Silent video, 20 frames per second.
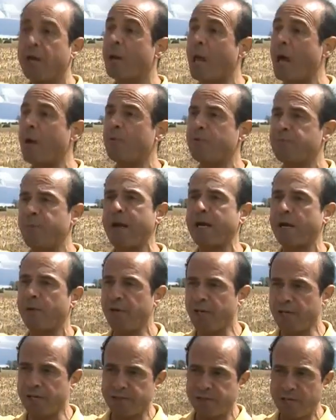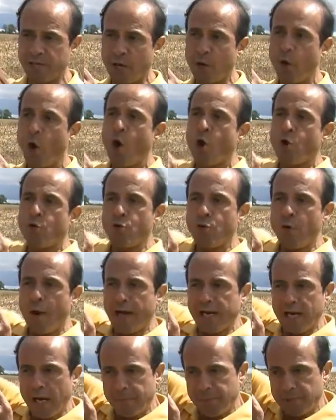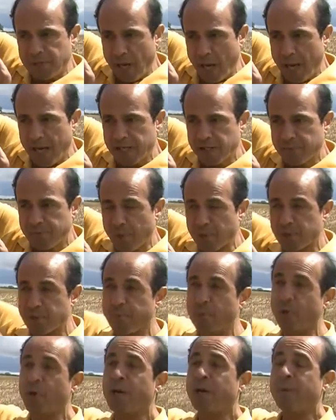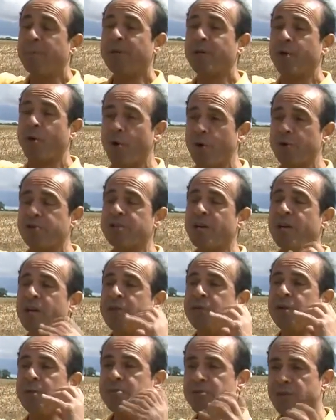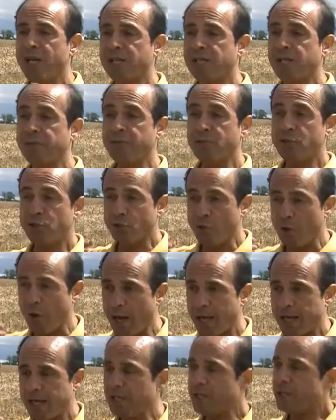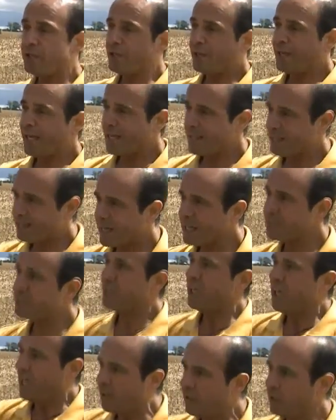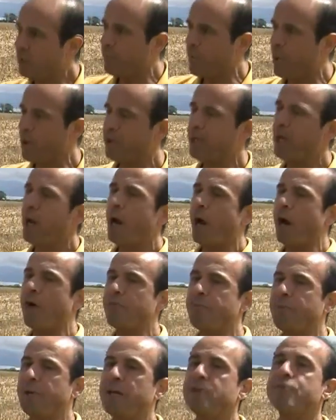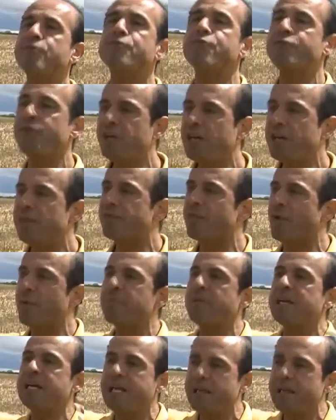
Like with ballerinas, they go right up as high as possible because the objective is trying to get a sense in the body of being free from the